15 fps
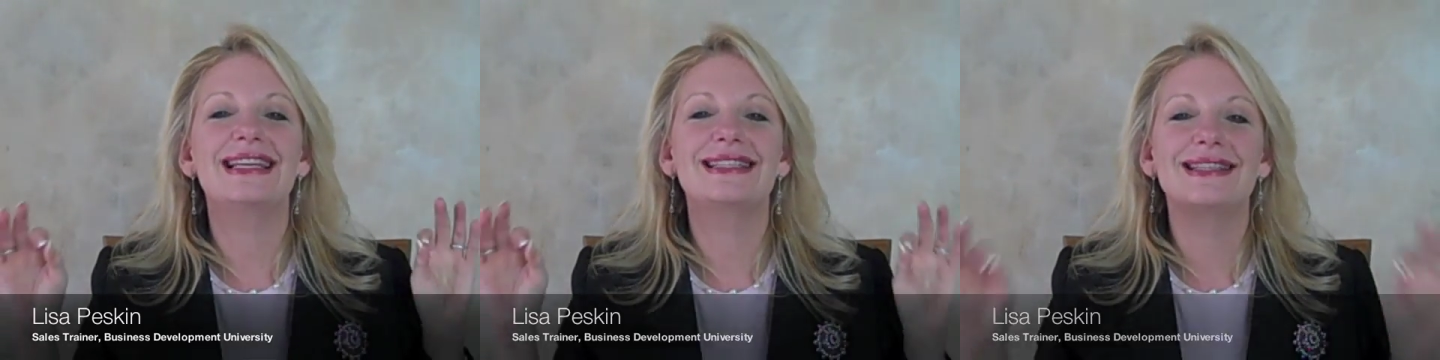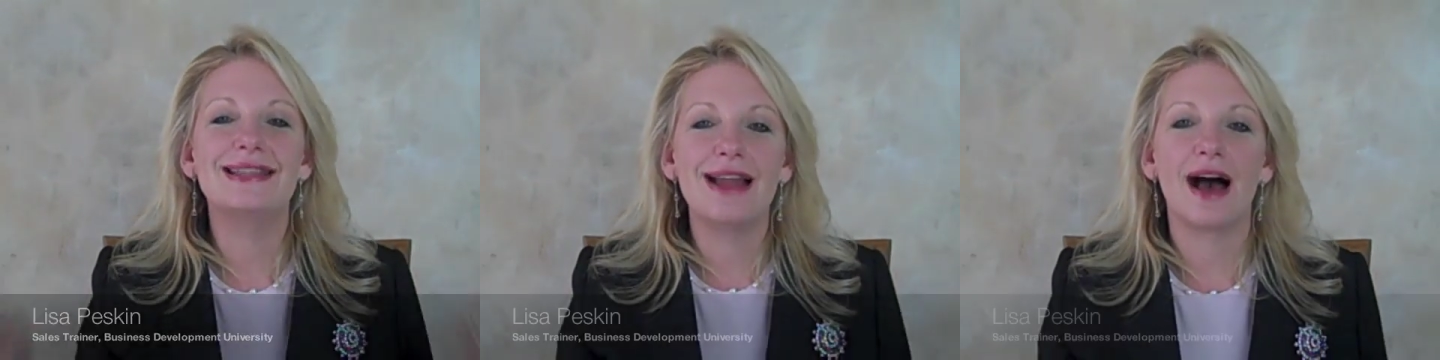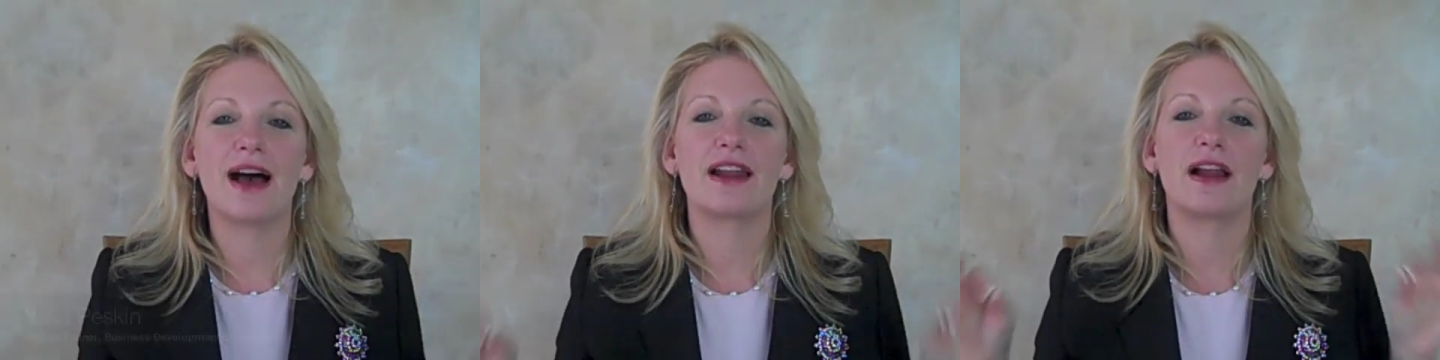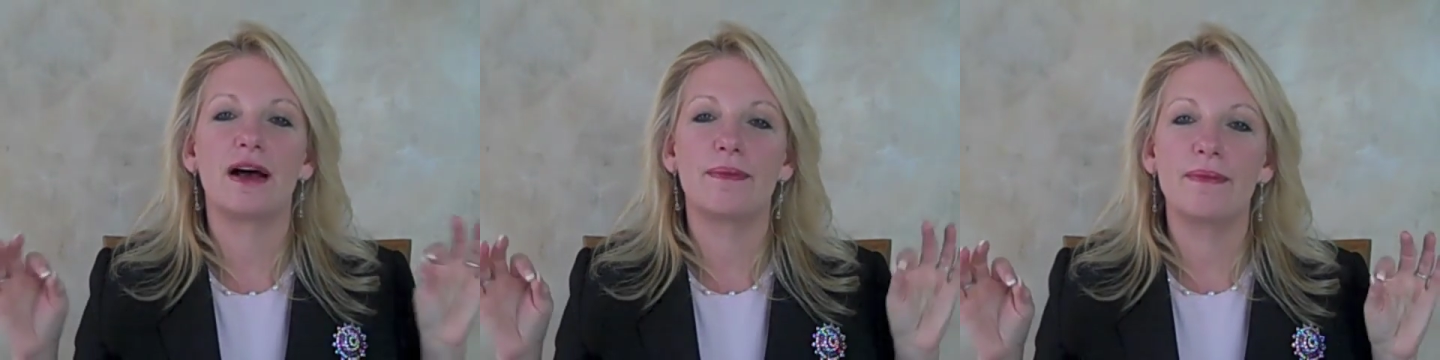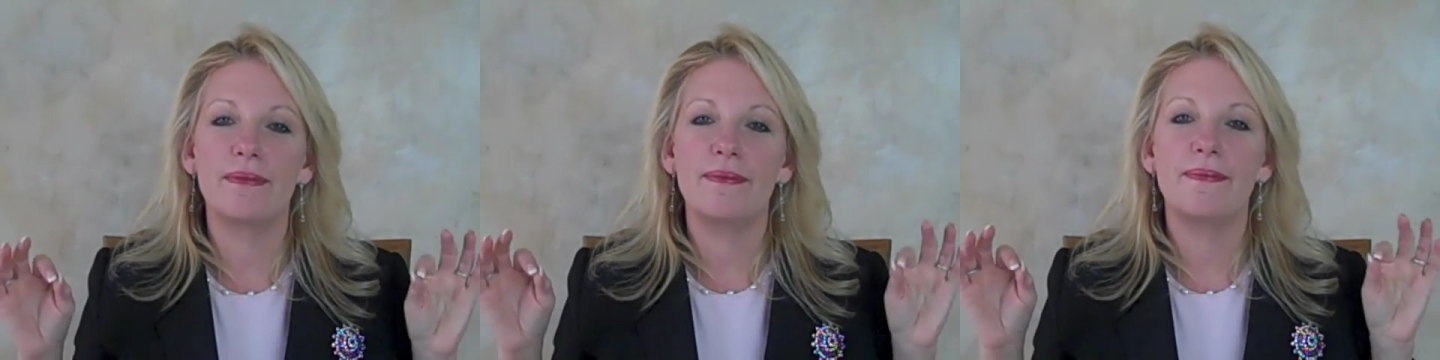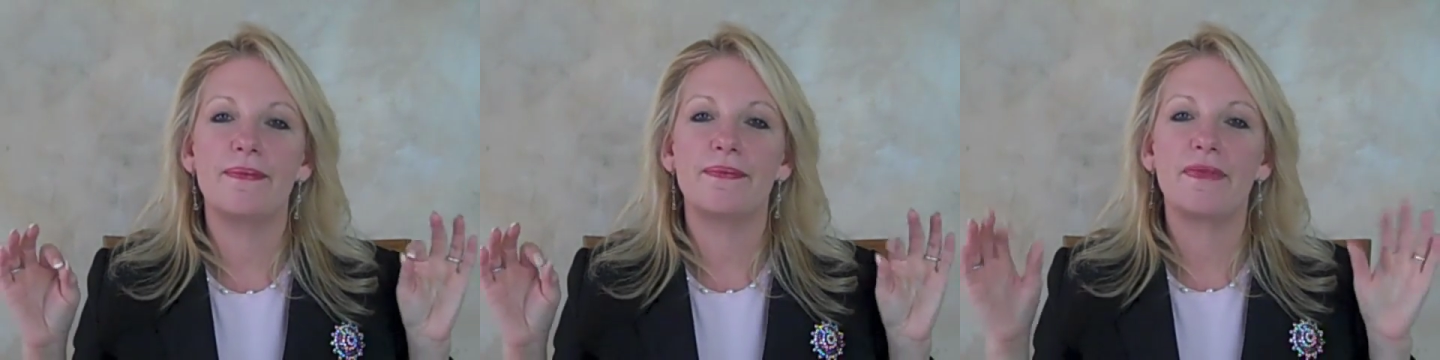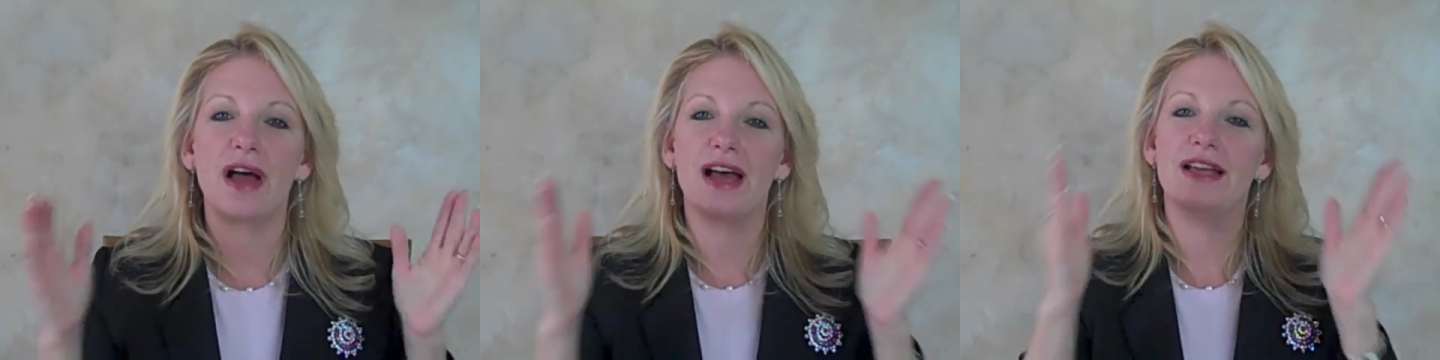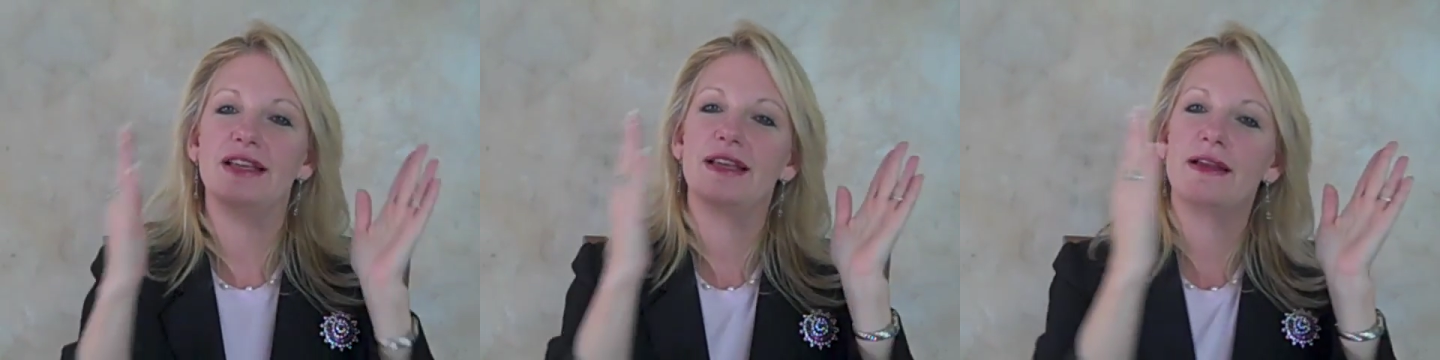not
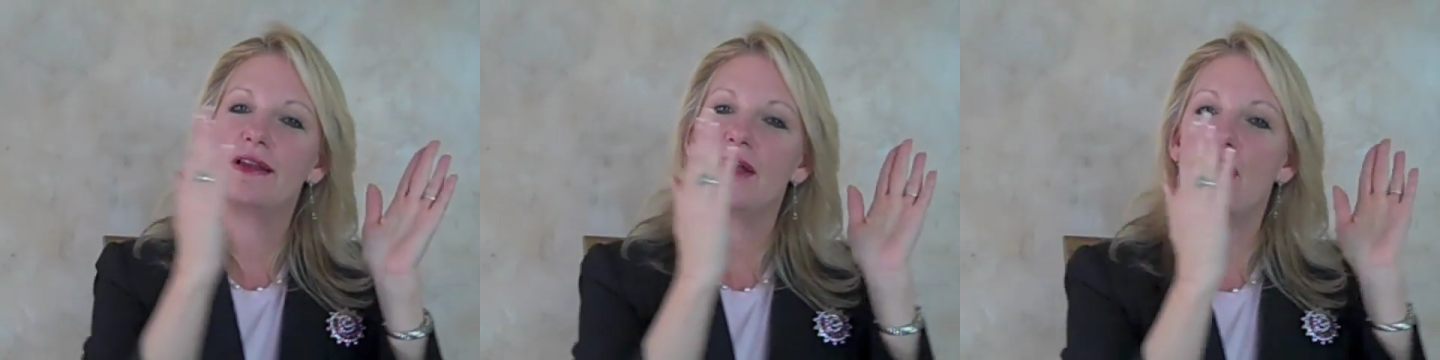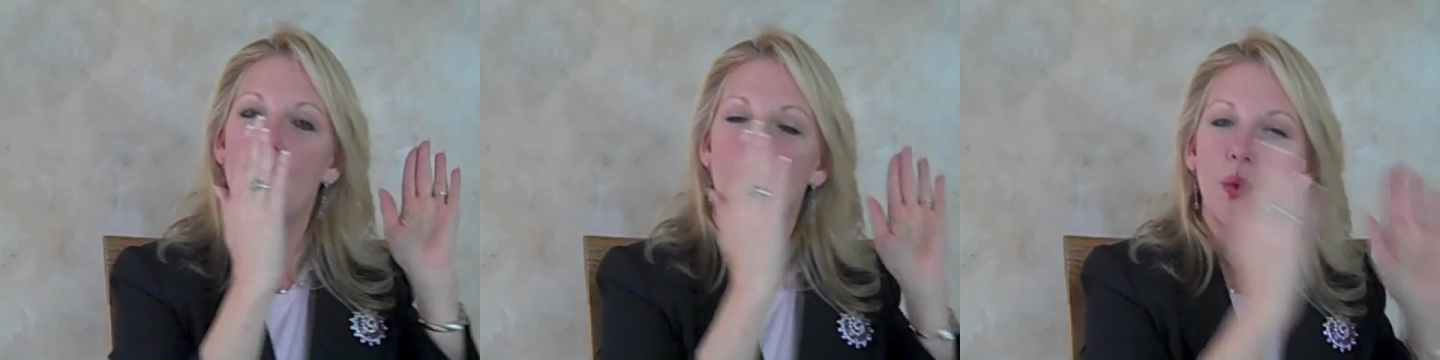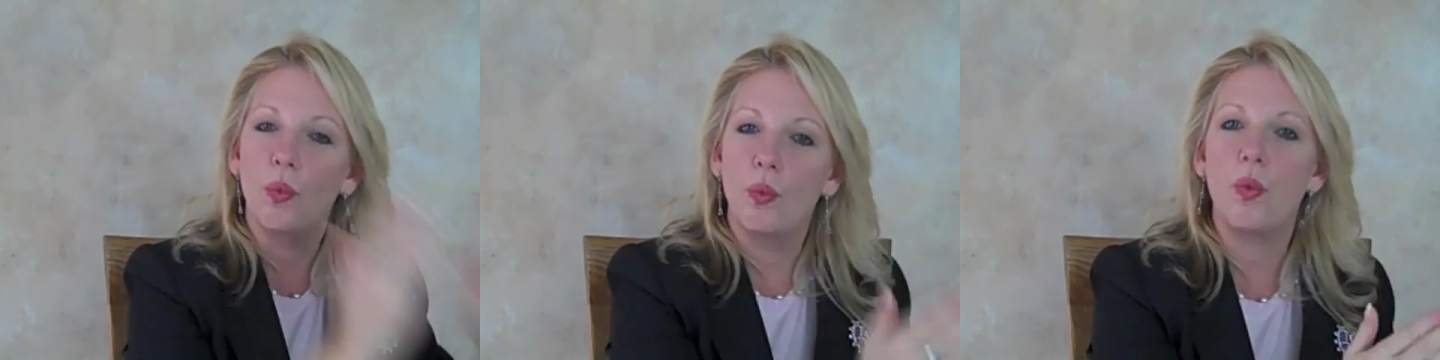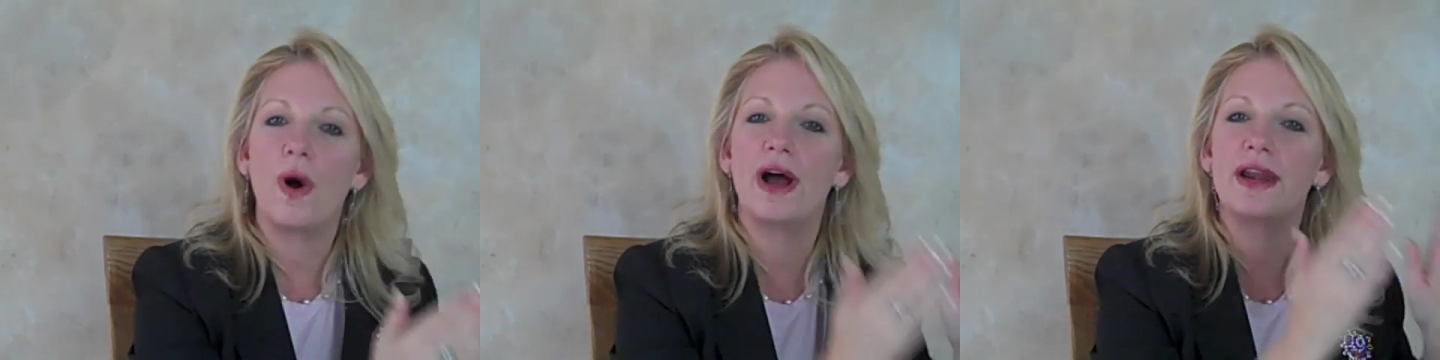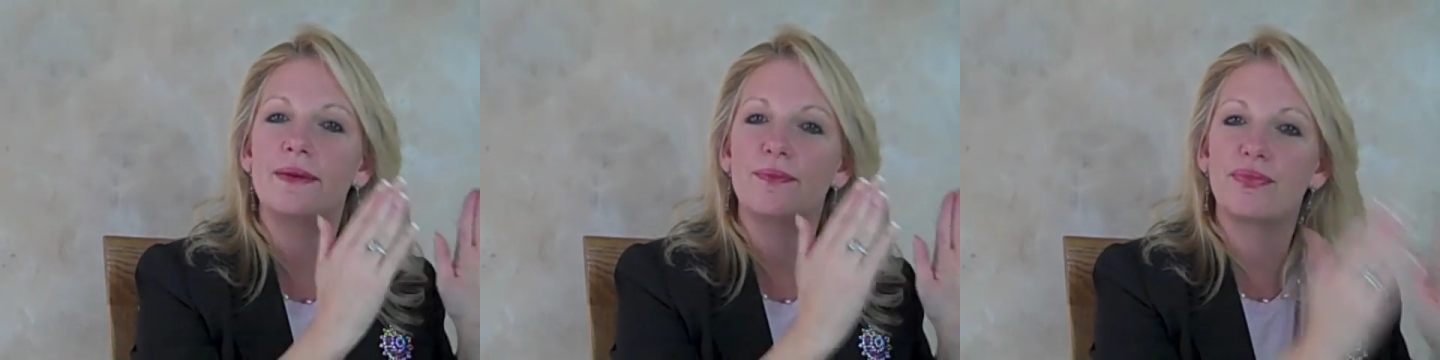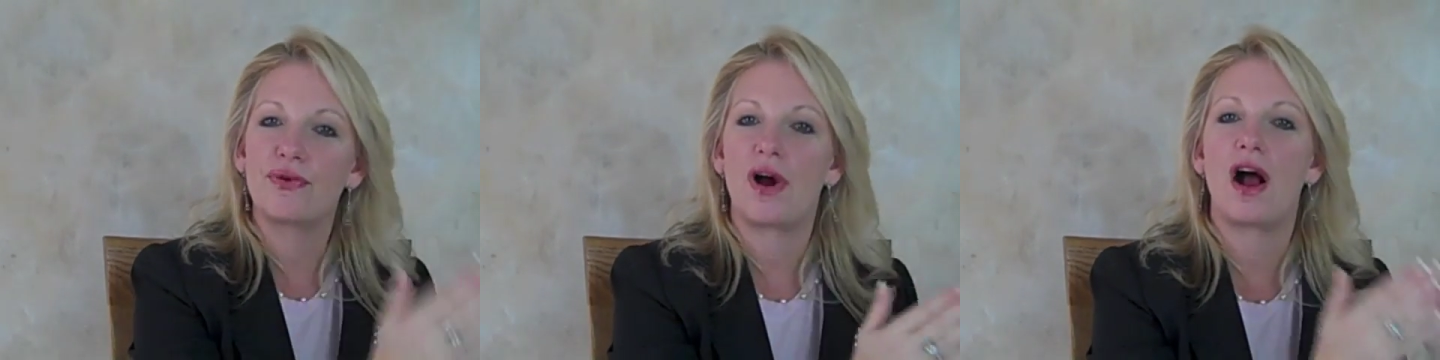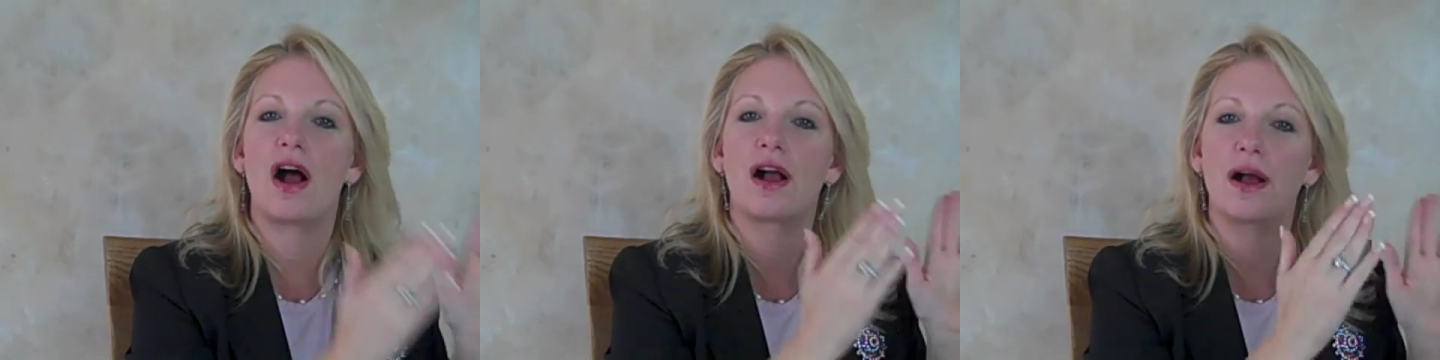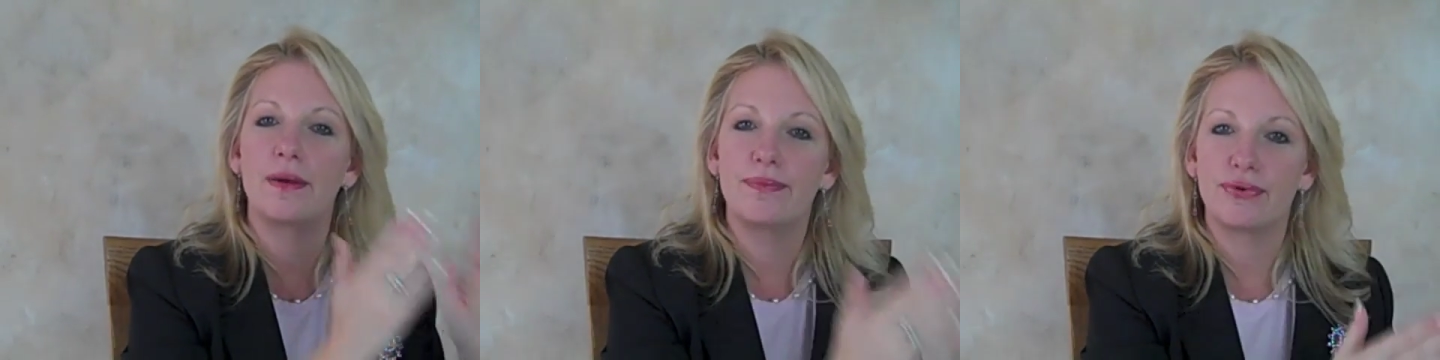a
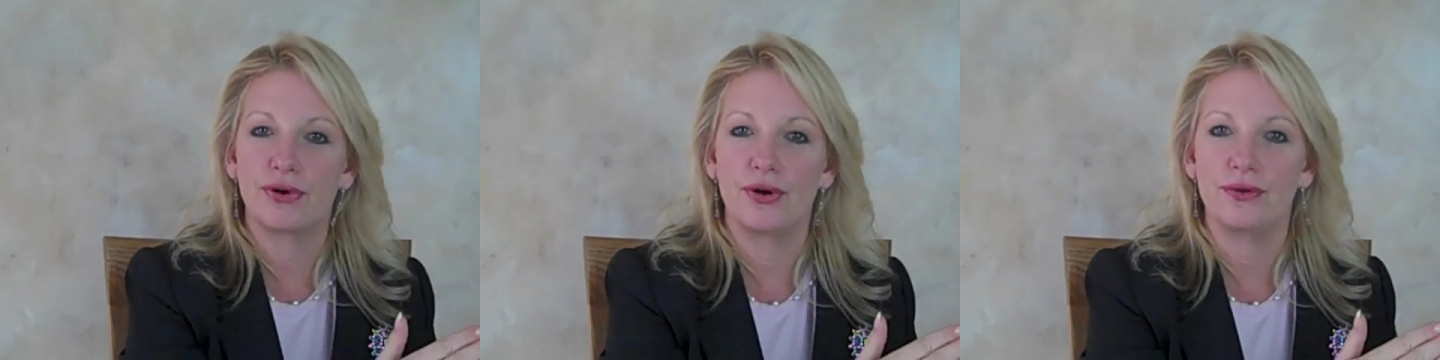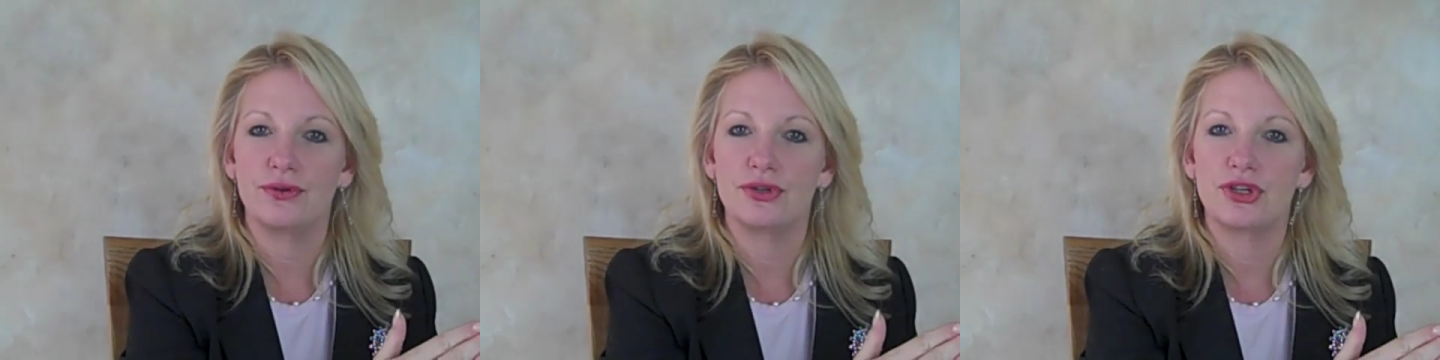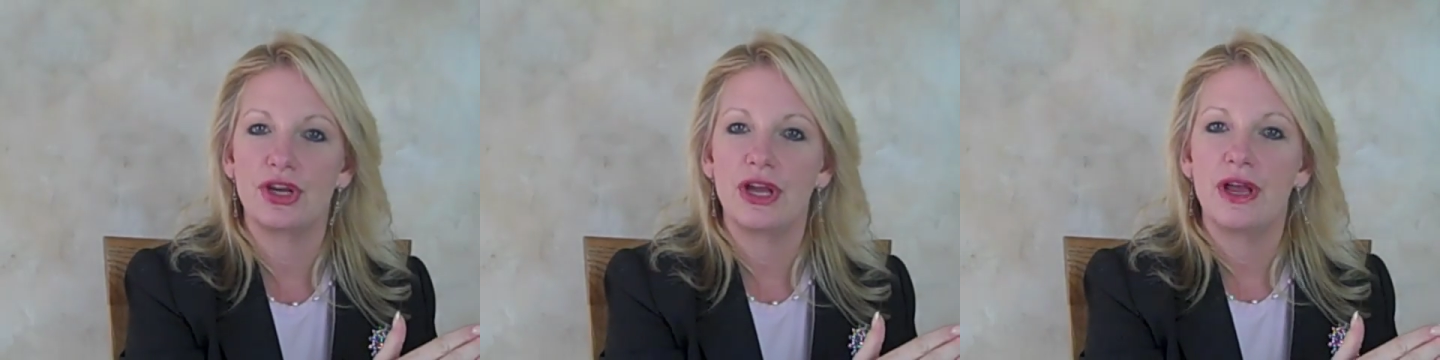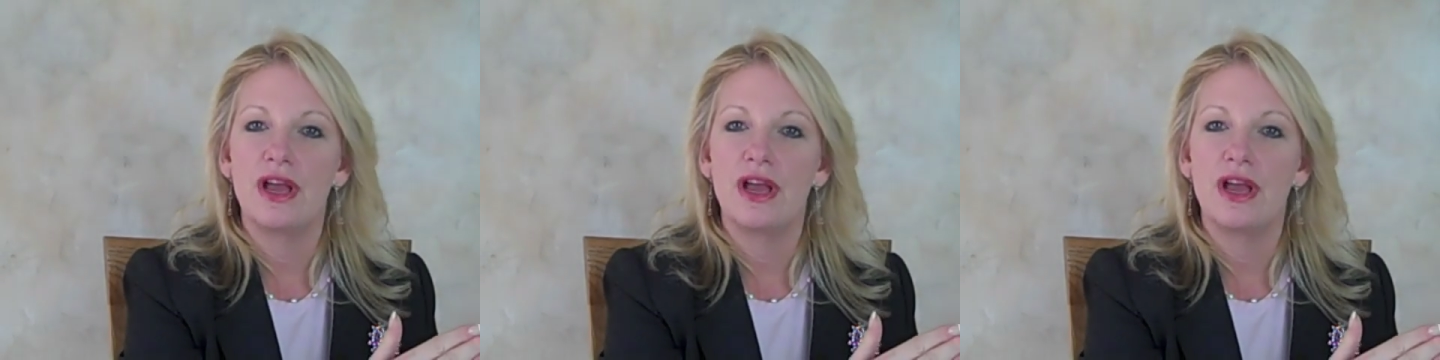one-prong approach.